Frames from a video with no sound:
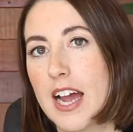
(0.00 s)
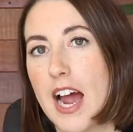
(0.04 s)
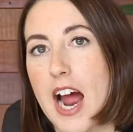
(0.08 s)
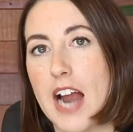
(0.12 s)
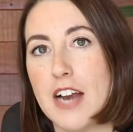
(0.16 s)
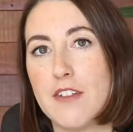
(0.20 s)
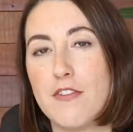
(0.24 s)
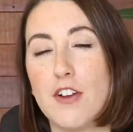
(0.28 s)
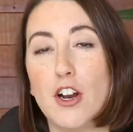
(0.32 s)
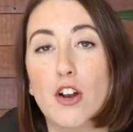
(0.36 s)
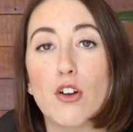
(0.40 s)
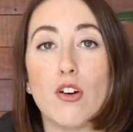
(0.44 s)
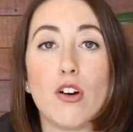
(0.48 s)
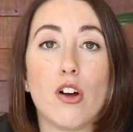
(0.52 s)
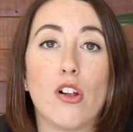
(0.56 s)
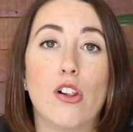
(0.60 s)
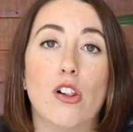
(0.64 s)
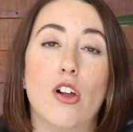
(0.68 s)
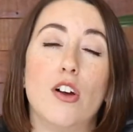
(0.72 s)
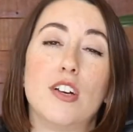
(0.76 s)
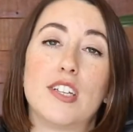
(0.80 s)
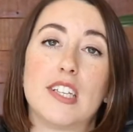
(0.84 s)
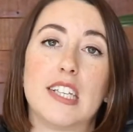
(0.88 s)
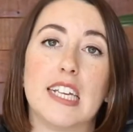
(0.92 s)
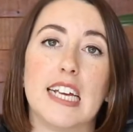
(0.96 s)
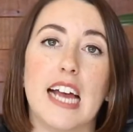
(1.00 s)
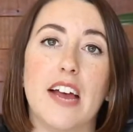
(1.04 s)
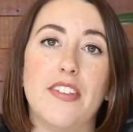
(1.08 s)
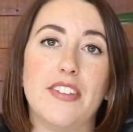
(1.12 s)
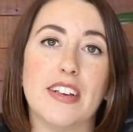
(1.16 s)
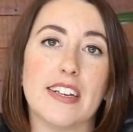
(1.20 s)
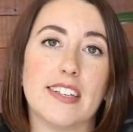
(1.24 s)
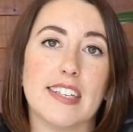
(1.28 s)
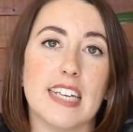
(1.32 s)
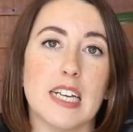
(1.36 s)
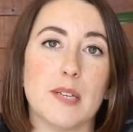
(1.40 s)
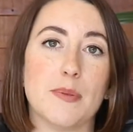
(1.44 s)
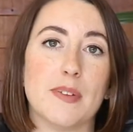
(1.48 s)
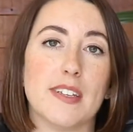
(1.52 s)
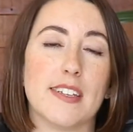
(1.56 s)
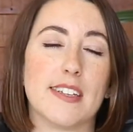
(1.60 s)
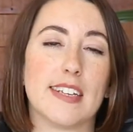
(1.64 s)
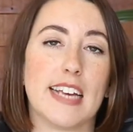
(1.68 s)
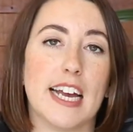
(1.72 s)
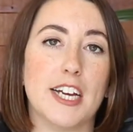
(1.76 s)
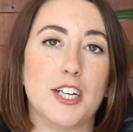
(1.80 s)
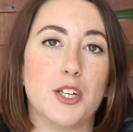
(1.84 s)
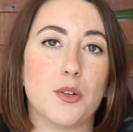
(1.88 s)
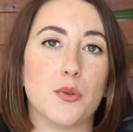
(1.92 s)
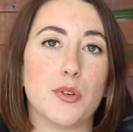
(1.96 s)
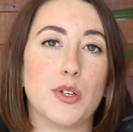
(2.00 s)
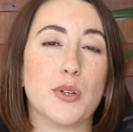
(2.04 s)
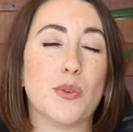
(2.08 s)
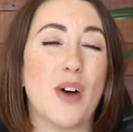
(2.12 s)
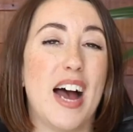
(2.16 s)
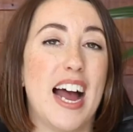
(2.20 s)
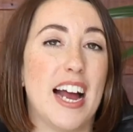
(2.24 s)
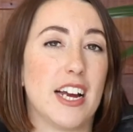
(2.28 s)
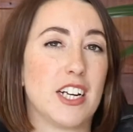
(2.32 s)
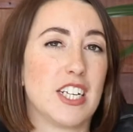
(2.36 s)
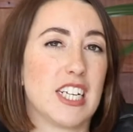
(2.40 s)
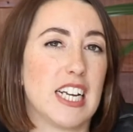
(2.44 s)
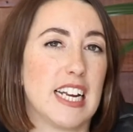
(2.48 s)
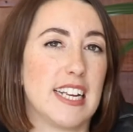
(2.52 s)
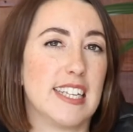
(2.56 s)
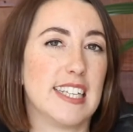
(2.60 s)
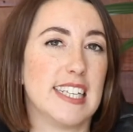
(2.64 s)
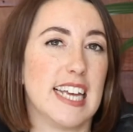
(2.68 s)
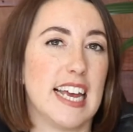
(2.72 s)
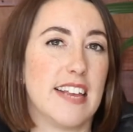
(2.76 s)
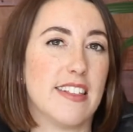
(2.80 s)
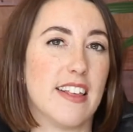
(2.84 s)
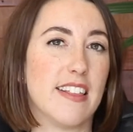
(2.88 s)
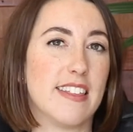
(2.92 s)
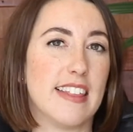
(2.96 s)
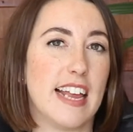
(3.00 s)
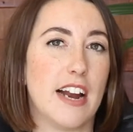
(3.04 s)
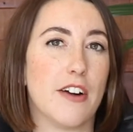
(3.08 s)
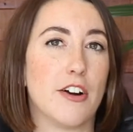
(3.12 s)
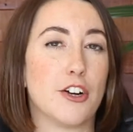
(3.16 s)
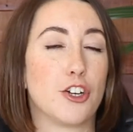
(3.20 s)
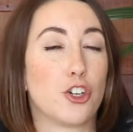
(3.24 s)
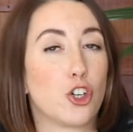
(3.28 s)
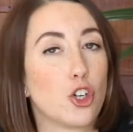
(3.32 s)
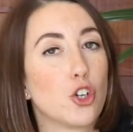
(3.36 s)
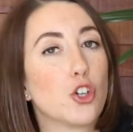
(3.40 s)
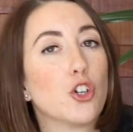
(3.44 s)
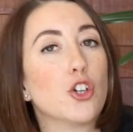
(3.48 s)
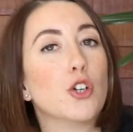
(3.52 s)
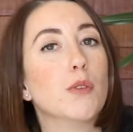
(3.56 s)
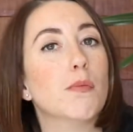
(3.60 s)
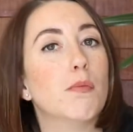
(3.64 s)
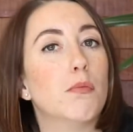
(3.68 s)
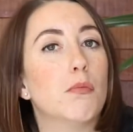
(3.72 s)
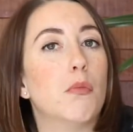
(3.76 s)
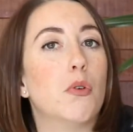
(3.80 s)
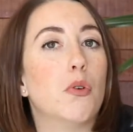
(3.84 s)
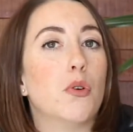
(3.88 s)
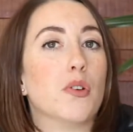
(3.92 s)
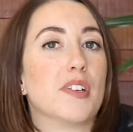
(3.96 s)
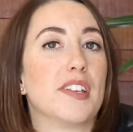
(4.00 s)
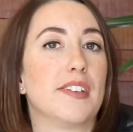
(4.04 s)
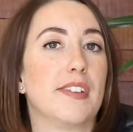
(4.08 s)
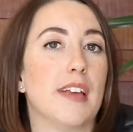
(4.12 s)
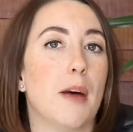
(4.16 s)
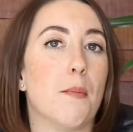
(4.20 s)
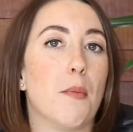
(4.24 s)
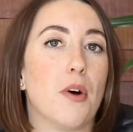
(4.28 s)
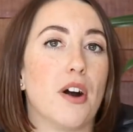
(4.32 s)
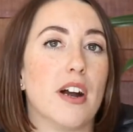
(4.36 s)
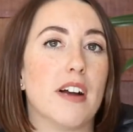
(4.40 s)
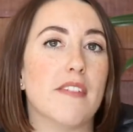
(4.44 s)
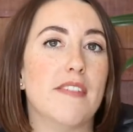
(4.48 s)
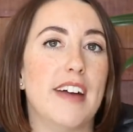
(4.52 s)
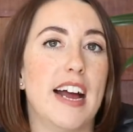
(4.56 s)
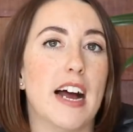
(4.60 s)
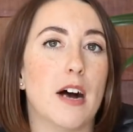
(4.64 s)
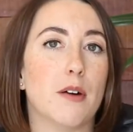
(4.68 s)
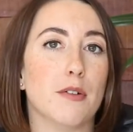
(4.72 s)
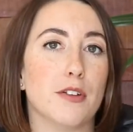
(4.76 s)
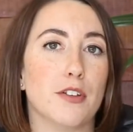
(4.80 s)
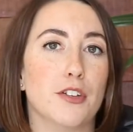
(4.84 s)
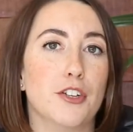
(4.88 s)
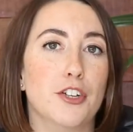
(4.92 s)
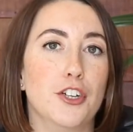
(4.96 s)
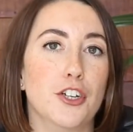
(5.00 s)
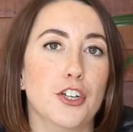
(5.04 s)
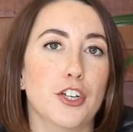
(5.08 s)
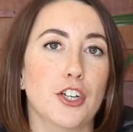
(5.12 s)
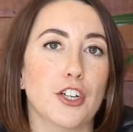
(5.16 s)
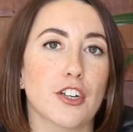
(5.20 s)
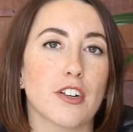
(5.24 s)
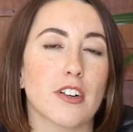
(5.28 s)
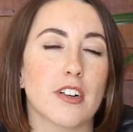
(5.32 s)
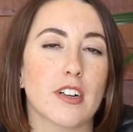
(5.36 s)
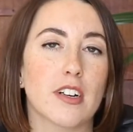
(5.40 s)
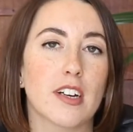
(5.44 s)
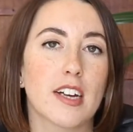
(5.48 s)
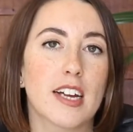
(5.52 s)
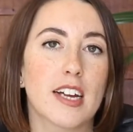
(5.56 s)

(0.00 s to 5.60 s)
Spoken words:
And if you look closely at the assessment schedule, you'll actually see that there are 2 more summary of hours due.